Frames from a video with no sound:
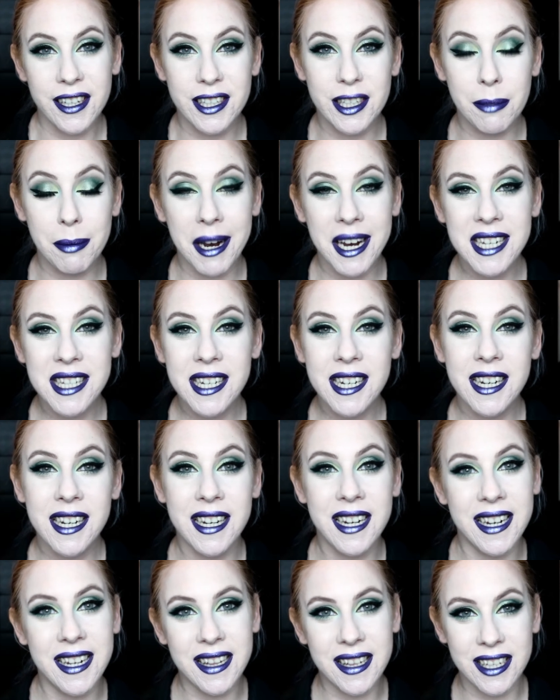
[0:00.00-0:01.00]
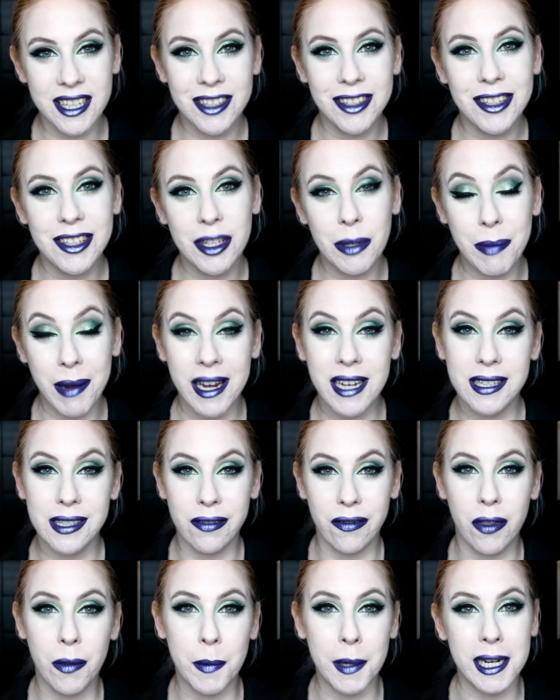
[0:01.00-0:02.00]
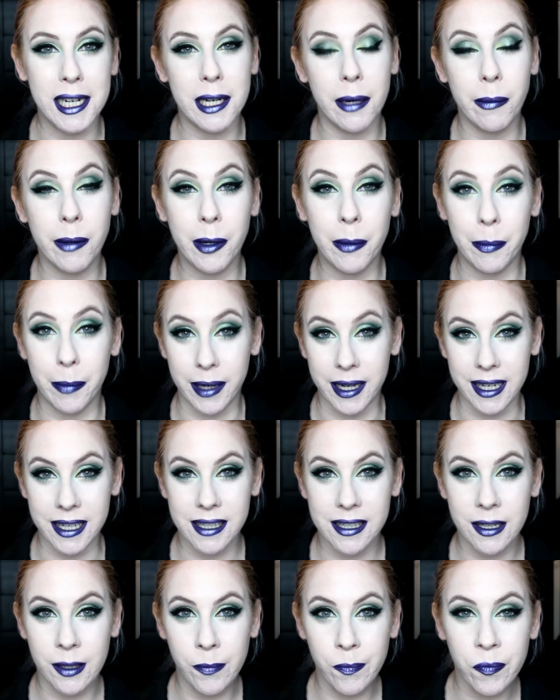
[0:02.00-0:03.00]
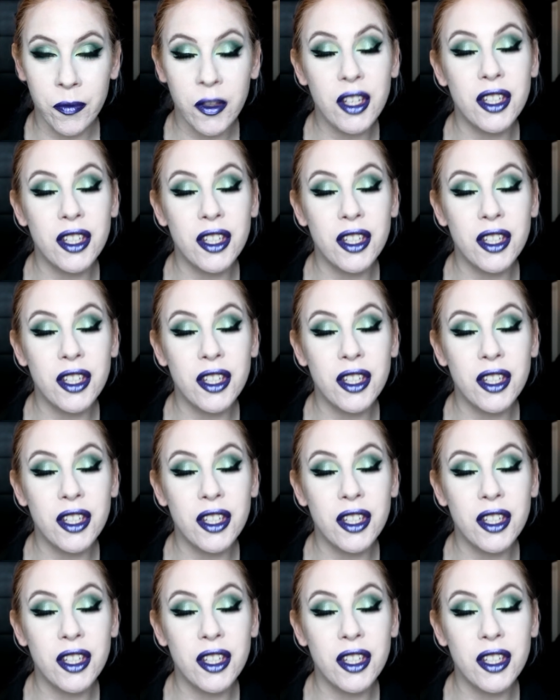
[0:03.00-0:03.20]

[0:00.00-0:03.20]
So basically, this is the base of the makeup complete.